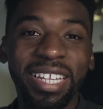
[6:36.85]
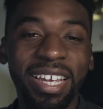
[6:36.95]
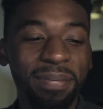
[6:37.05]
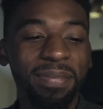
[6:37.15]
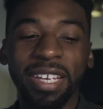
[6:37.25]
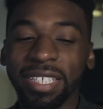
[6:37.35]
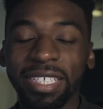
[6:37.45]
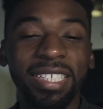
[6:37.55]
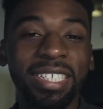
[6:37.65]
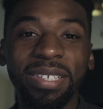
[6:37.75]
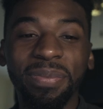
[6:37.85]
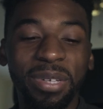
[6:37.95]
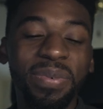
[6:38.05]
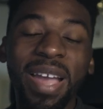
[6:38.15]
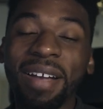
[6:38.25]
Like, essentially,
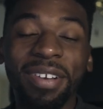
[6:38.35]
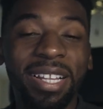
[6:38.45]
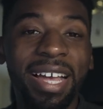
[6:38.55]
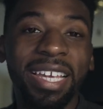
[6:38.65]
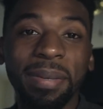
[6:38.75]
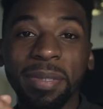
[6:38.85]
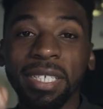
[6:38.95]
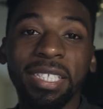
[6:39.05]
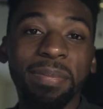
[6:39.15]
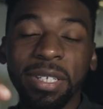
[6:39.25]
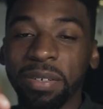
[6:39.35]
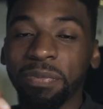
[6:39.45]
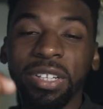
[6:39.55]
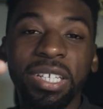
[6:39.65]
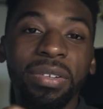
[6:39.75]
when you have a Glidecam system, you're
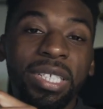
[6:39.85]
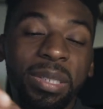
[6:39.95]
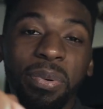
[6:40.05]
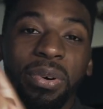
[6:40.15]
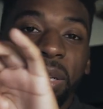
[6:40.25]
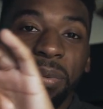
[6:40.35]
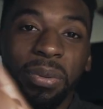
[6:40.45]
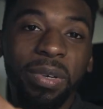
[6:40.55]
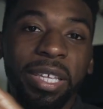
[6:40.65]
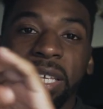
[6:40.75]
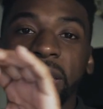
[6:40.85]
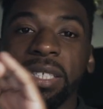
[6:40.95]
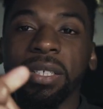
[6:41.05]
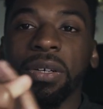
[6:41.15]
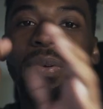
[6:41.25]
really only supporting it with one hand.
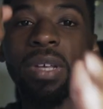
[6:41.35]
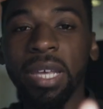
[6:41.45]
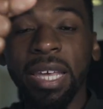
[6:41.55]
So